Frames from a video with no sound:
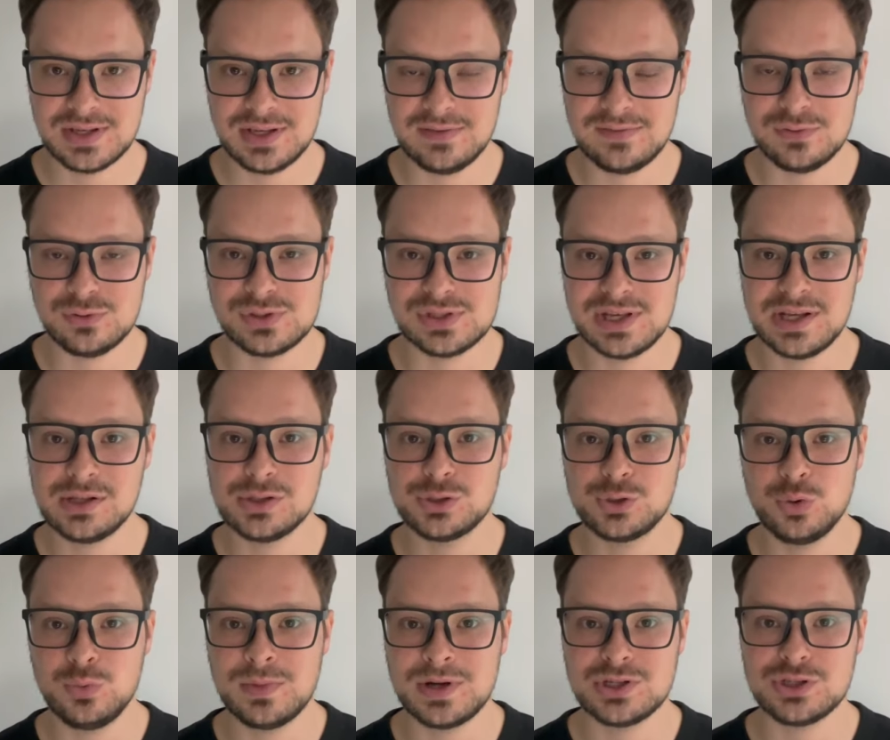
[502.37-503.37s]
if you sell
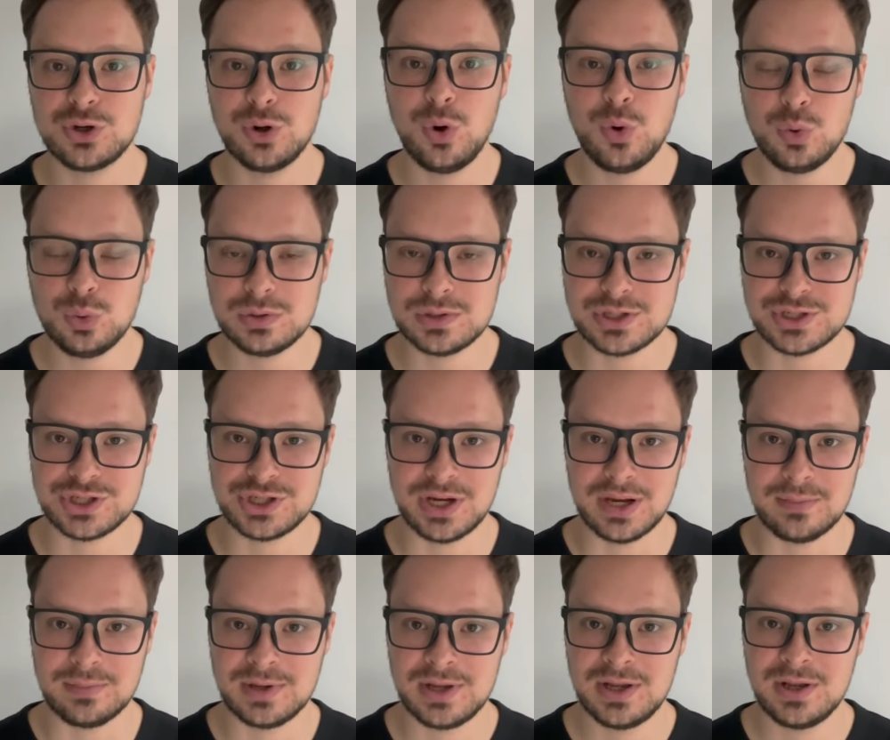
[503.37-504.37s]
too much
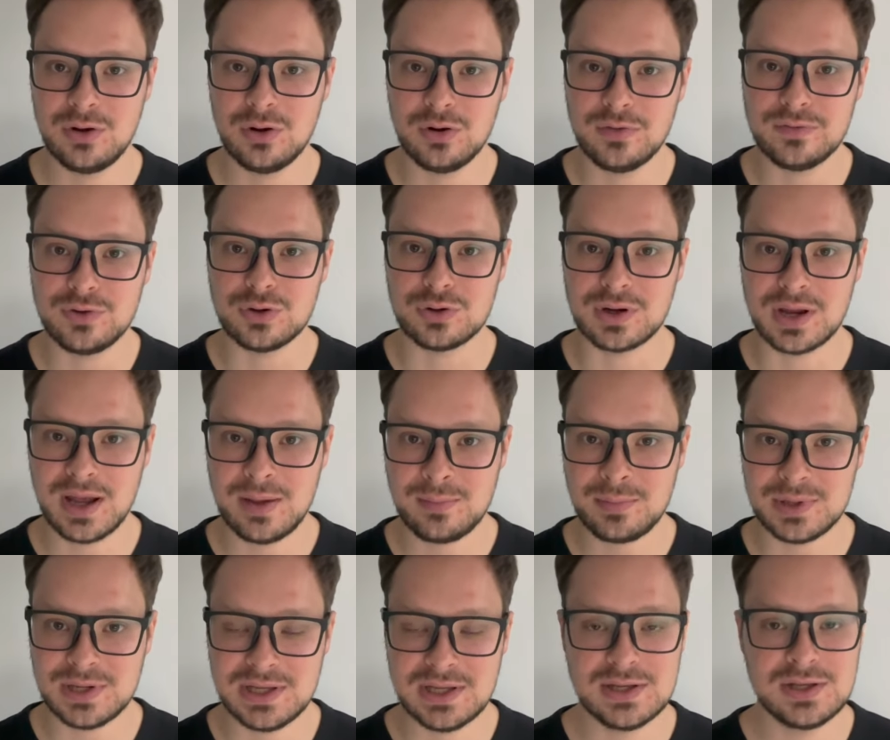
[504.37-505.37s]
ownership of your
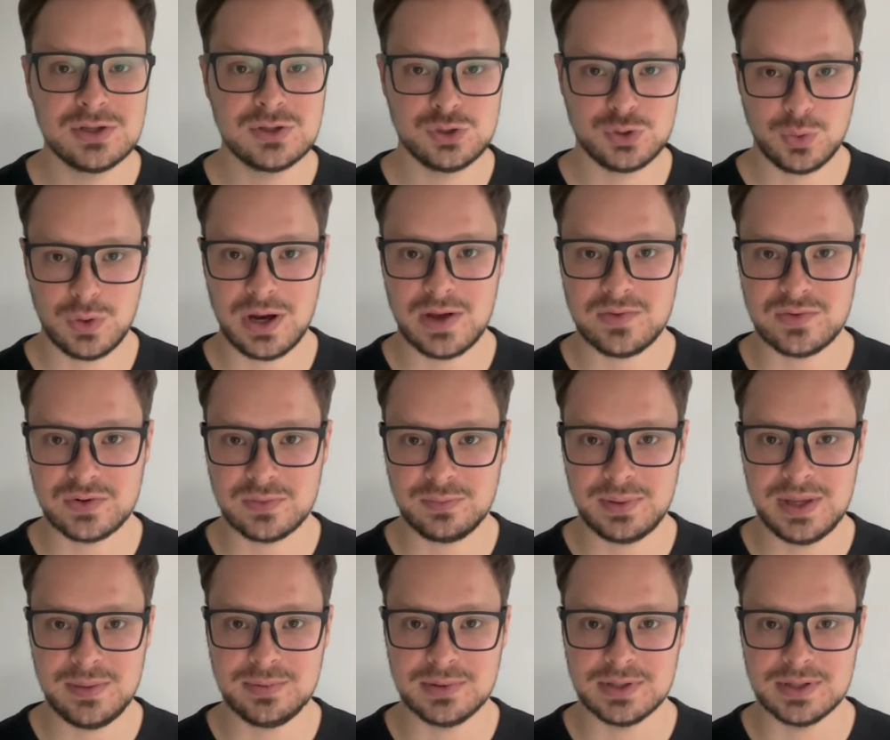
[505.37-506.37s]
company to other
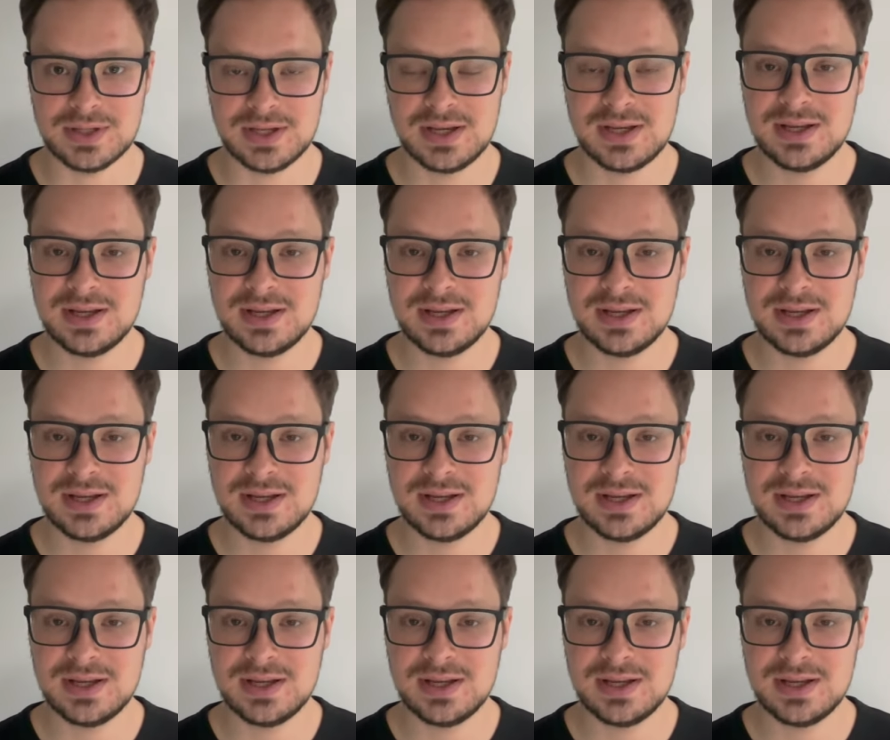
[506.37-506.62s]
people.